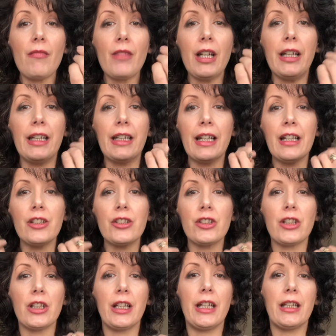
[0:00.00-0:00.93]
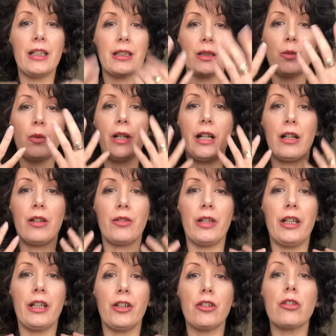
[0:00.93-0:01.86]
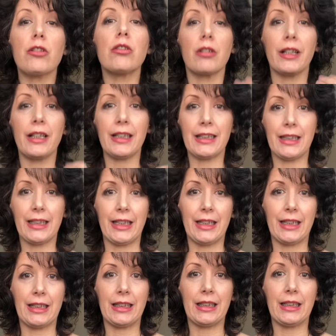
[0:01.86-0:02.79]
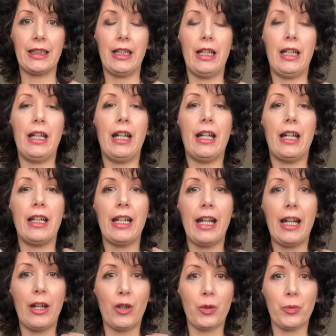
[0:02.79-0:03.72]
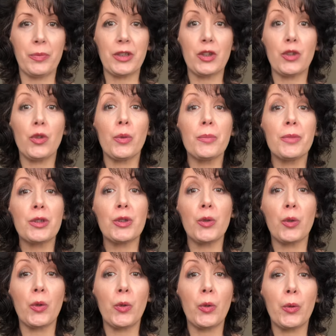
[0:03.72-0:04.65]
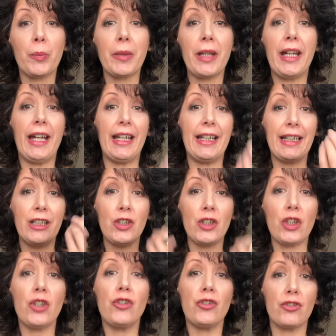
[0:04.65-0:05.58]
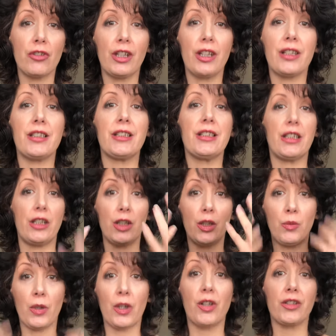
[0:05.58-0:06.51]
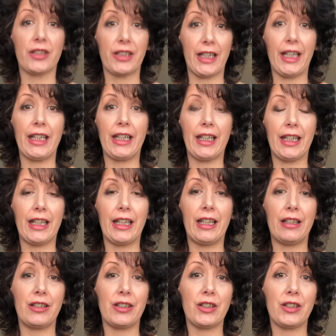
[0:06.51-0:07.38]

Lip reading: it actually as well increases and helps to absorb any nutrients that you are taking in.